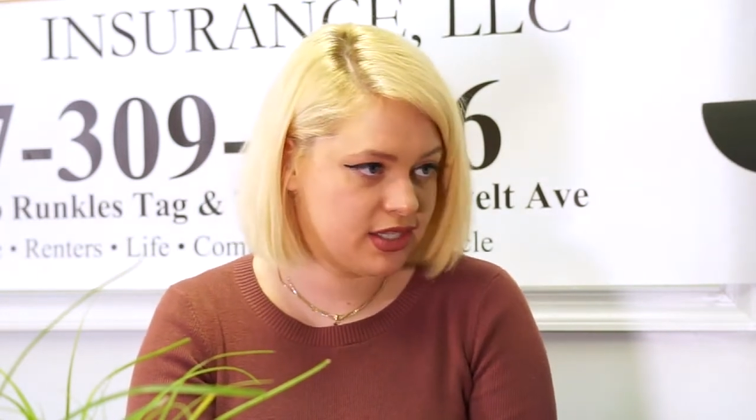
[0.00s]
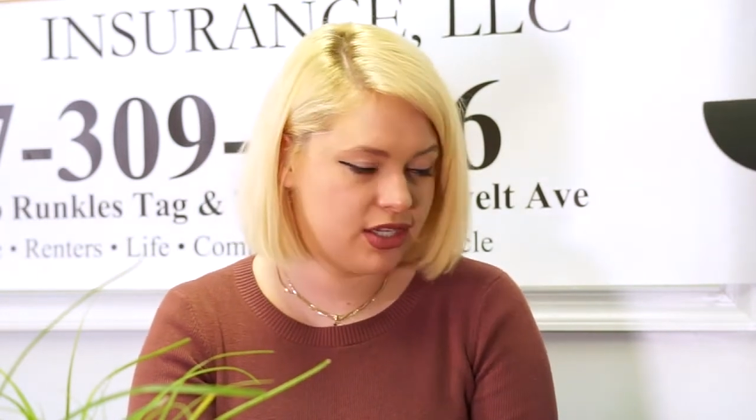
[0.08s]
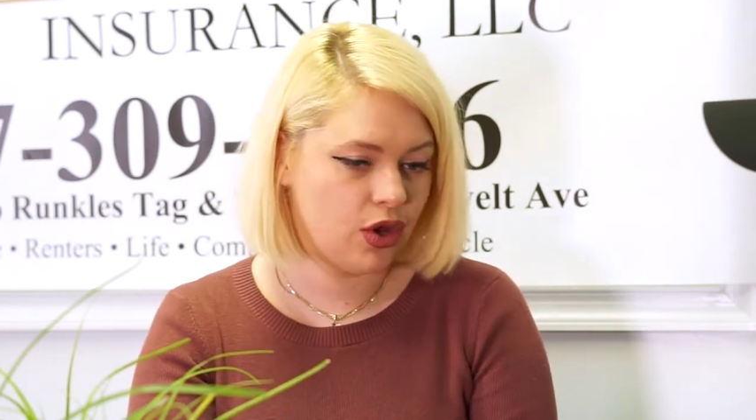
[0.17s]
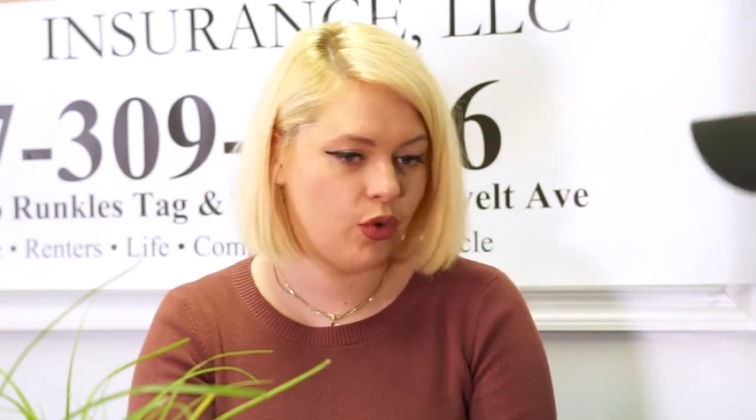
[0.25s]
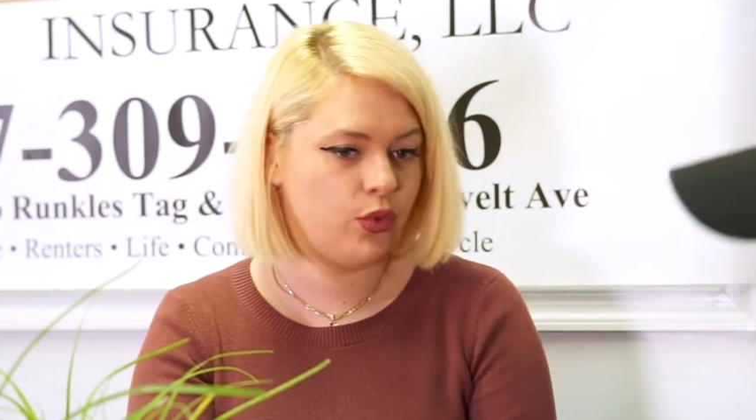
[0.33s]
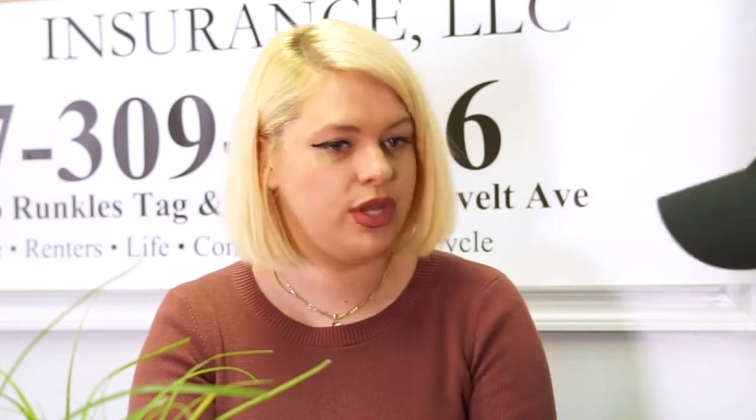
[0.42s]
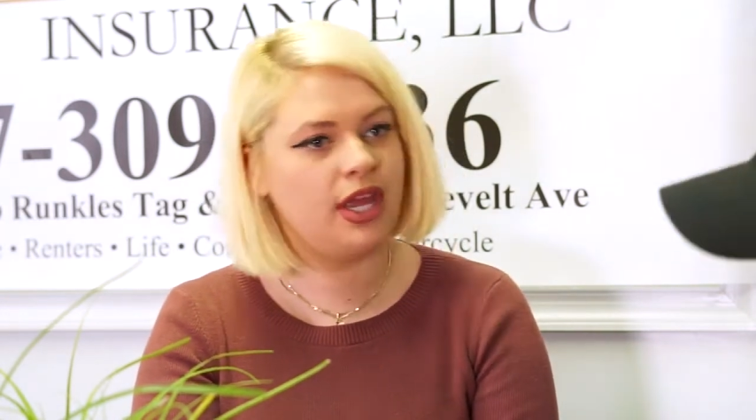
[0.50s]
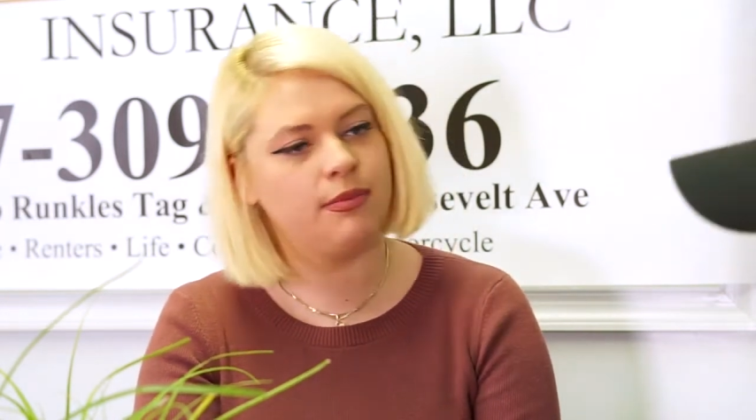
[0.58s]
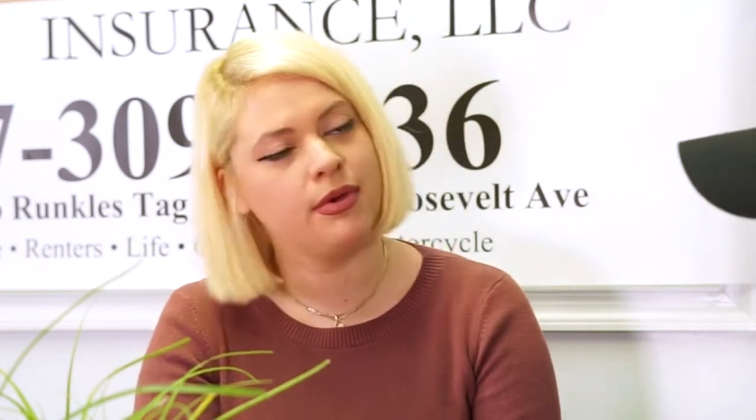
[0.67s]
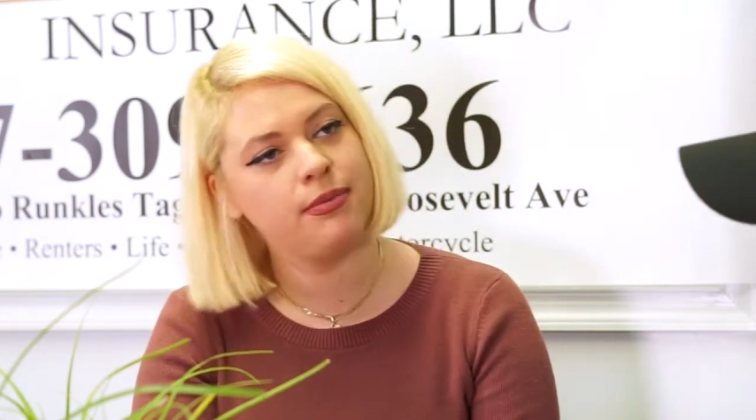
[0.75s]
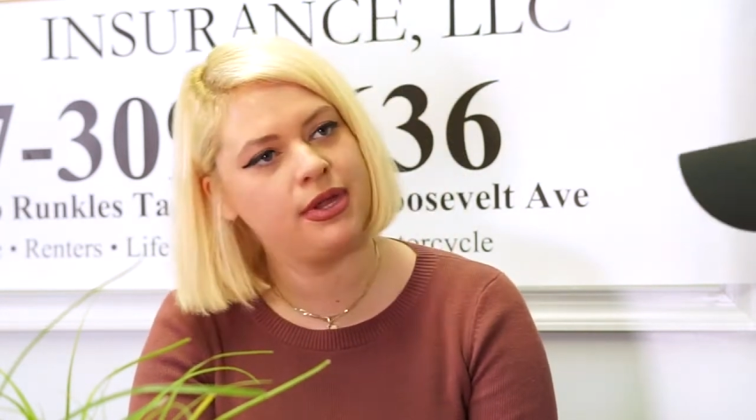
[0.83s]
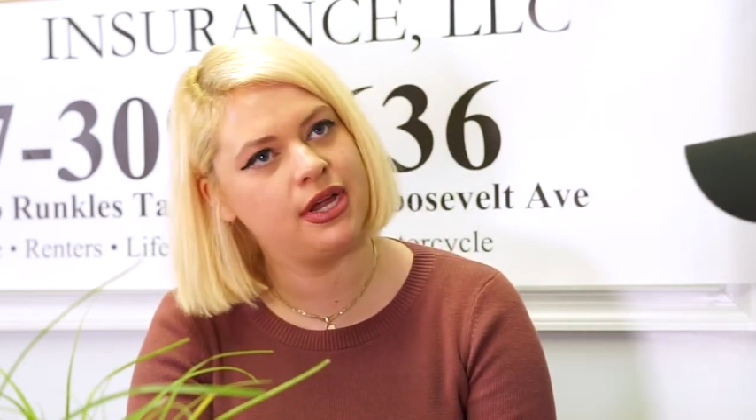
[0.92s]
So we came
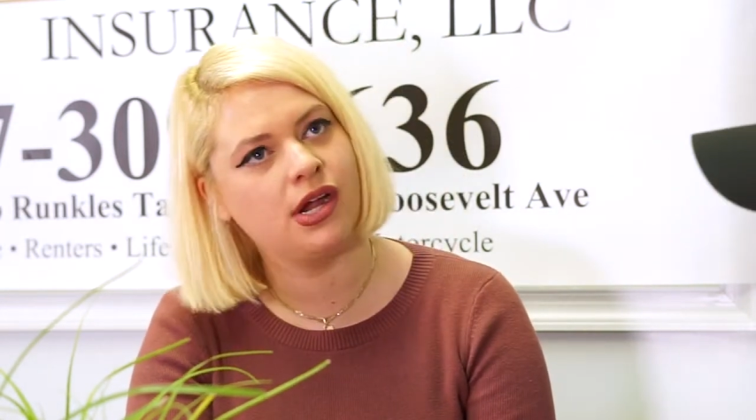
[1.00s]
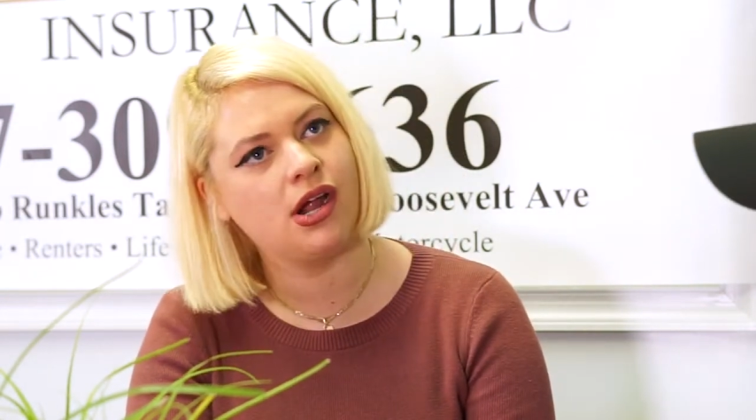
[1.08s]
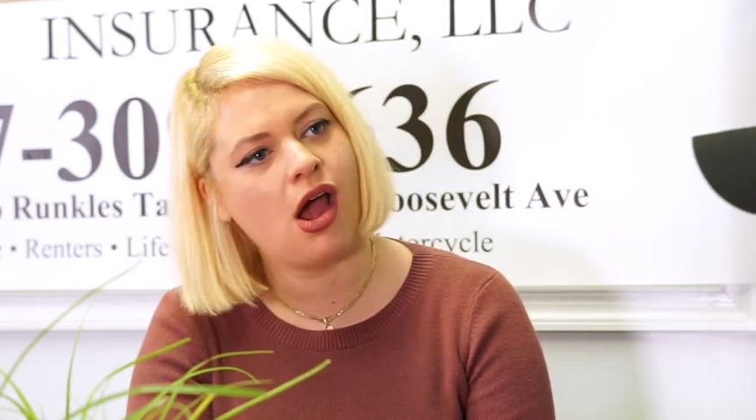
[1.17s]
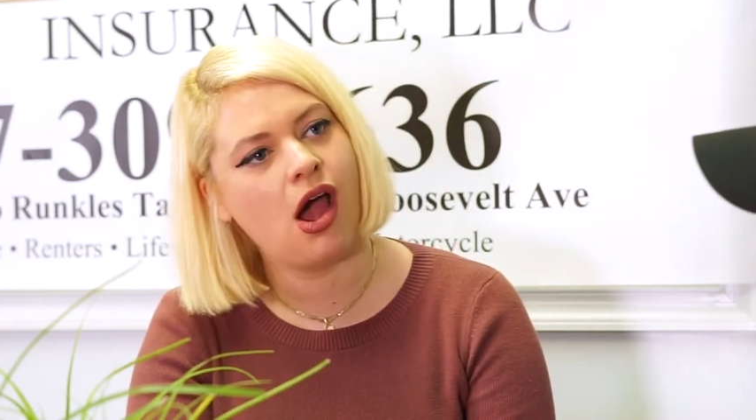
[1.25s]
up here